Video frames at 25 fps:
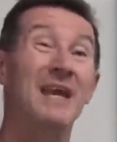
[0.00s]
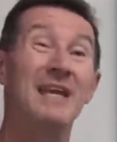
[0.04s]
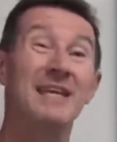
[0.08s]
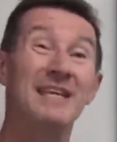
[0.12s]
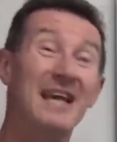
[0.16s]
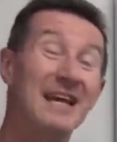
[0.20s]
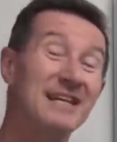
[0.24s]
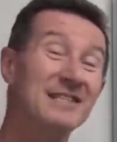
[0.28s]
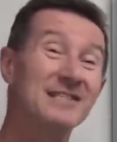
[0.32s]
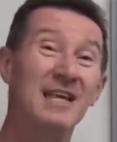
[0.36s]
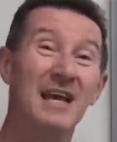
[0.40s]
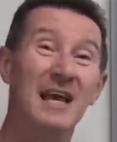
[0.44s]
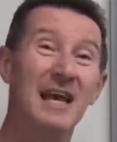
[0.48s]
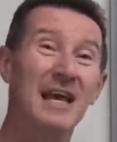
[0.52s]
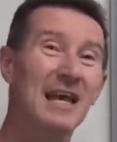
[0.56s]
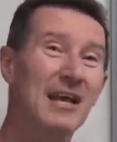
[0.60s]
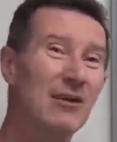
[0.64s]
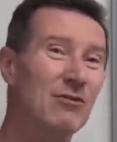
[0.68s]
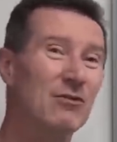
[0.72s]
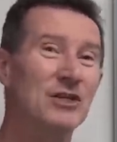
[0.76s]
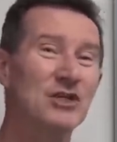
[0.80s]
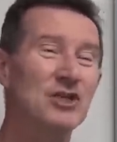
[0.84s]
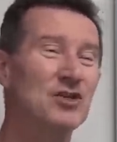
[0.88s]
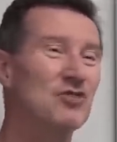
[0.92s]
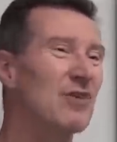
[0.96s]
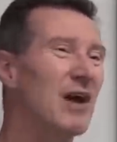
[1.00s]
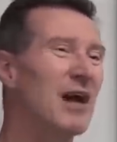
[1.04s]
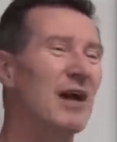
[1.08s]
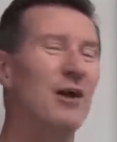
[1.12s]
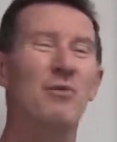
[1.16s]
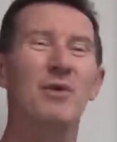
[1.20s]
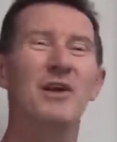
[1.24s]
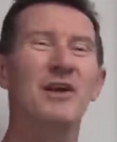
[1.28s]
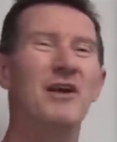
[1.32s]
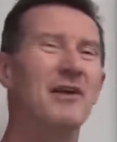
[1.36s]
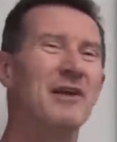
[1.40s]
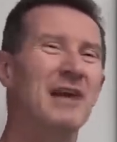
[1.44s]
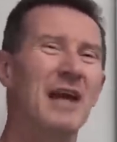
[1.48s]
And yes, here in Australia,
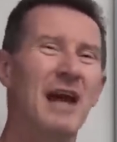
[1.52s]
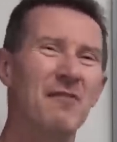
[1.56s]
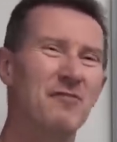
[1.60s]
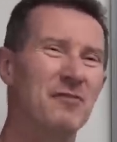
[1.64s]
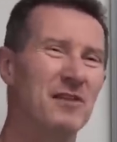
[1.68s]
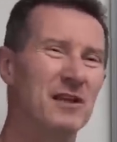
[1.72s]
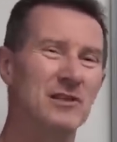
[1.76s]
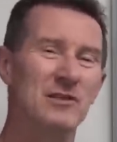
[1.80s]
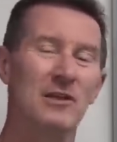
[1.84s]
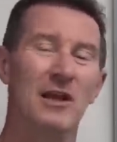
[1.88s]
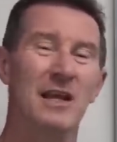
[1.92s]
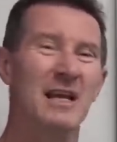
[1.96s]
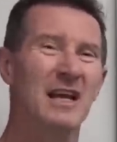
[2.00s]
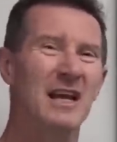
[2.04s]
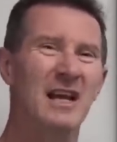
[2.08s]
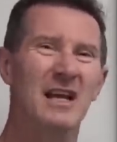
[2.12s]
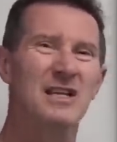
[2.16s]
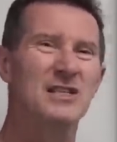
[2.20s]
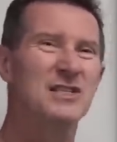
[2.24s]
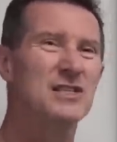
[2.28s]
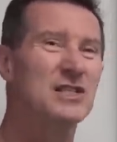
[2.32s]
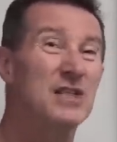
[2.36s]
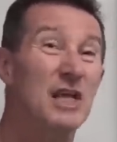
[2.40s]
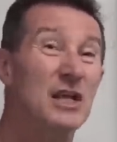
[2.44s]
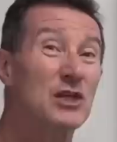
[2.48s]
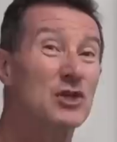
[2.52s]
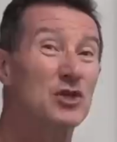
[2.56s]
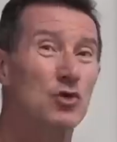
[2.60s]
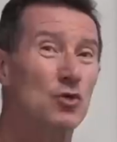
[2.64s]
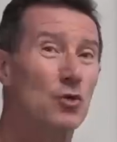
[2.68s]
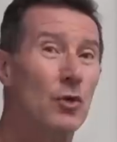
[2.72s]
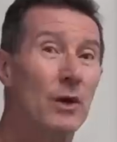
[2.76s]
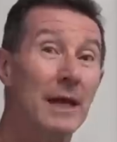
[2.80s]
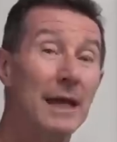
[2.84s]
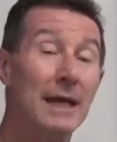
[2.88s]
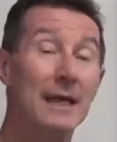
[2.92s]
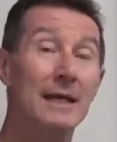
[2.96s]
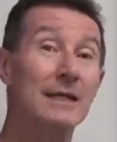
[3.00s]
we don't have these like
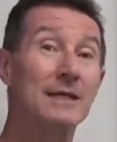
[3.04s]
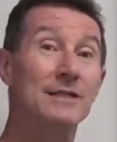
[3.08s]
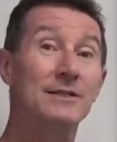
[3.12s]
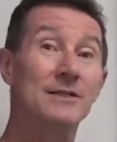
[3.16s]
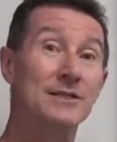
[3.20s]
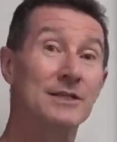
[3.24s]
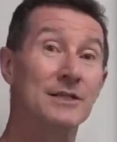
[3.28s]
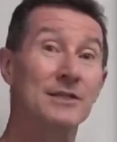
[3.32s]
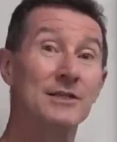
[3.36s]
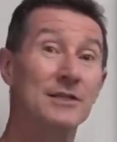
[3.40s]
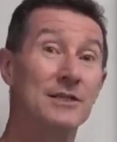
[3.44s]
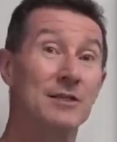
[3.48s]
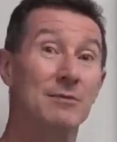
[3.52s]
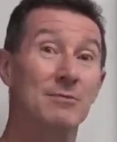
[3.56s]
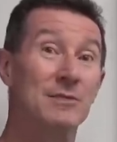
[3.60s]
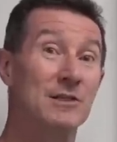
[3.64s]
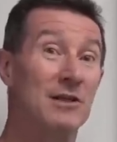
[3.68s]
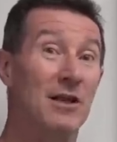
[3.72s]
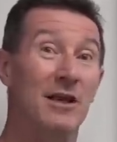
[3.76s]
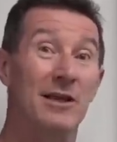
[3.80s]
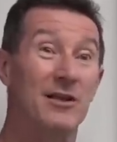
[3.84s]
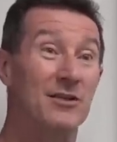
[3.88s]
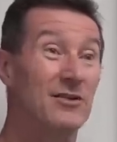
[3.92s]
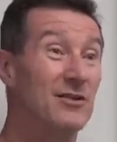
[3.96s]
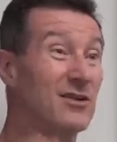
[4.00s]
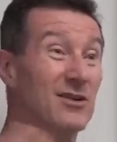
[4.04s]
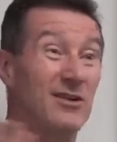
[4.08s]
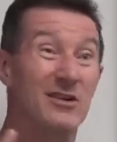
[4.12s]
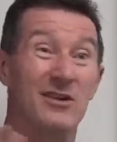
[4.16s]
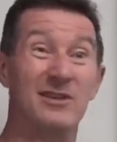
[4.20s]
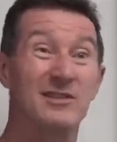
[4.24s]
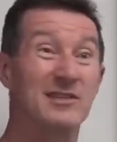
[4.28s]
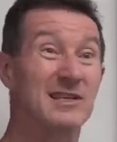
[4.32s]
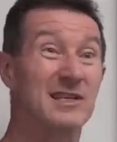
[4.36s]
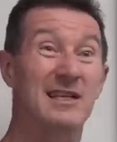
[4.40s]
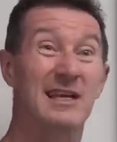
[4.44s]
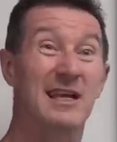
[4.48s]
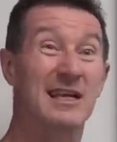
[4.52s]
central heating systems like you
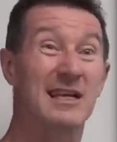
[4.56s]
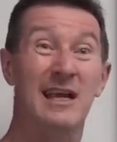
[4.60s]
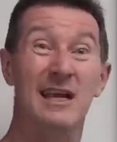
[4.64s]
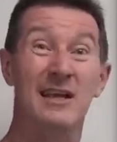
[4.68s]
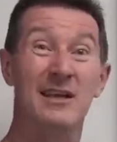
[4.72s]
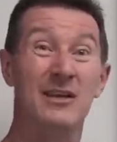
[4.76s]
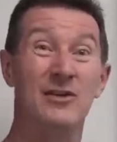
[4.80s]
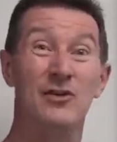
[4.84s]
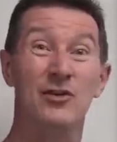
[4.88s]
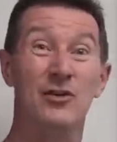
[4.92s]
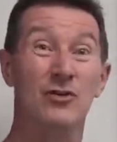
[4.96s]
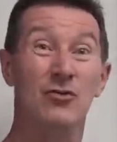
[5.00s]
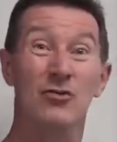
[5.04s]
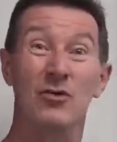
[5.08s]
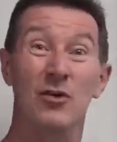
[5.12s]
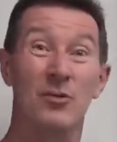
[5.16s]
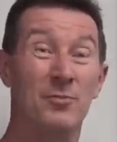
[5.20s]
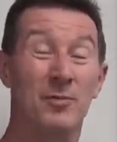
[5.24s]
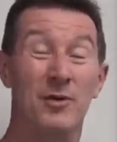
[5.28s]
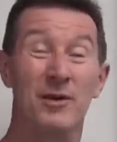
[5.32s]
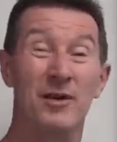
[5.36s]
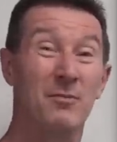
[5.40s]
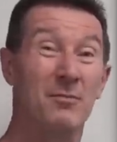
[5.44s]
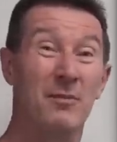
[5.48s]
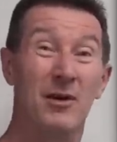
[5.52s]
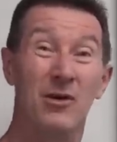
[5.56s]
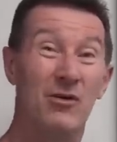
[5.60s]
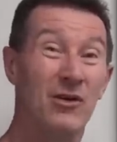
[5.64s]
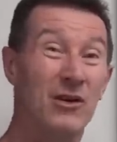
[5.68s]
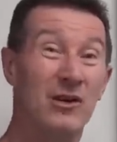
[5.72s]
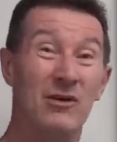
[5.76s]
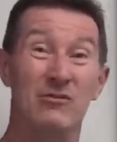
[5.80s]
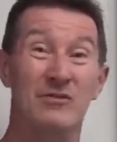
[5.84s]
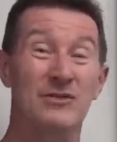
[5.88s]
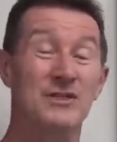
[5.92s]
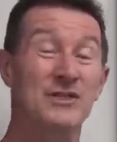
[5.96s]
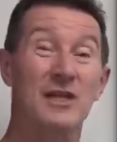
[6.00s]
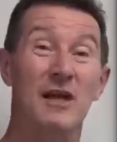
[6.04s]
guys get in Europe and
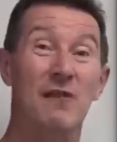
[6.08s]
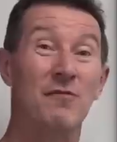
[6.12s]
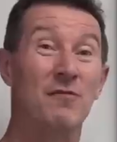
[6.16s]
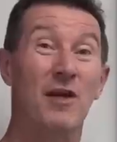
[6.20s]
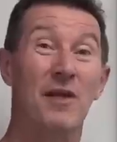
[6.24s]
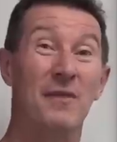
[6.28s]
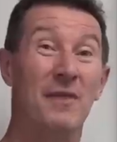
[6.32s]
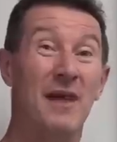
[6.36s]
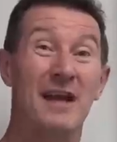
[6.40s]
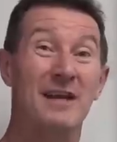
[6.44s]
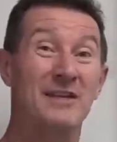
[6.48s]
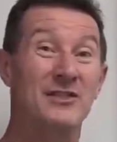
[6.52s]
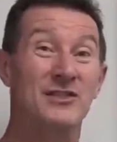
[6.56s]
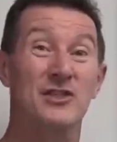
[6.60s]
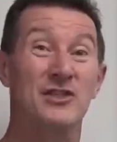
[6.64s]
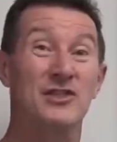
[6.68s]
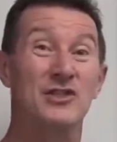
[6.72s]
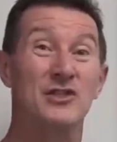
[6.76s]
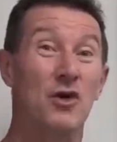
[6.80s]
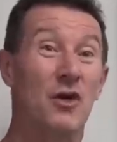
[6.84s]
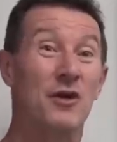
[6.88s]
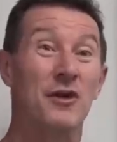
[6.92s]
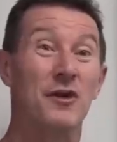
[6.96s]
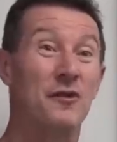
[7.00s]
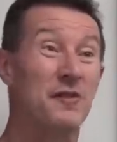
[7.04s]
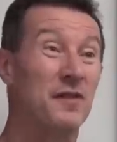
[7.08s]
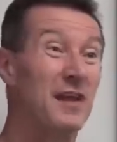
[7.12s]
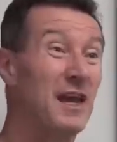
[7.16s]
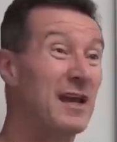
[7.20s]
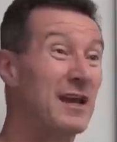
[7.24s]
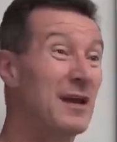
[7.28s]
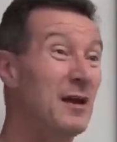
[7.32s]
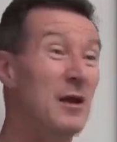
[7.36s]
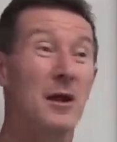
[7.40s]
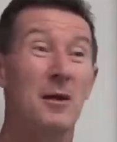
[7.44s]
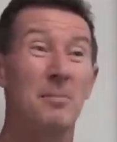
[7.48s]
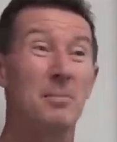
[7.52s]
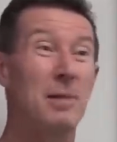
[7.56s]
America and stuff like that. It's just not a thing.